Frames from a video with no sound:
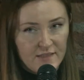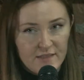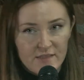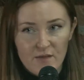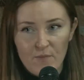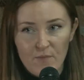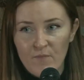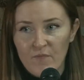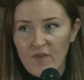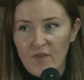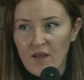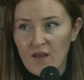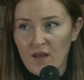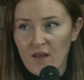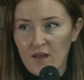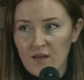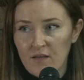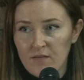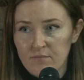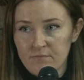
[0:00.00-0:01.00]

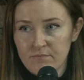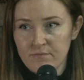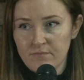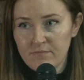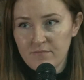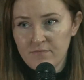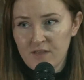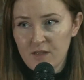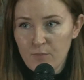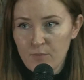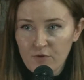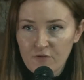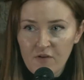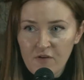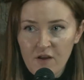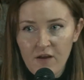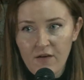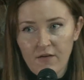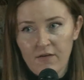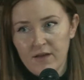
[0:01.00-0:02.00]
something
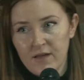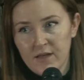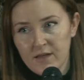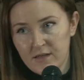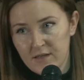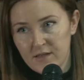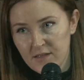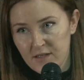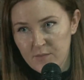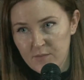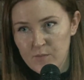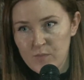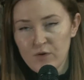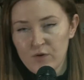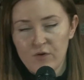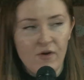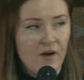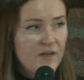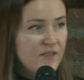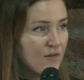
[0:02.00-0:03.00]
libertarian and
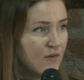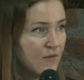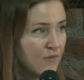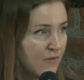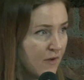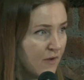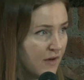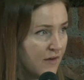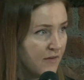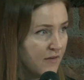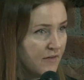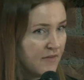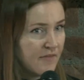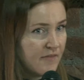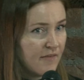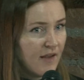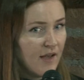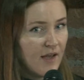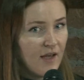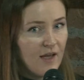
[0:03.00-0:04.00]
progressive and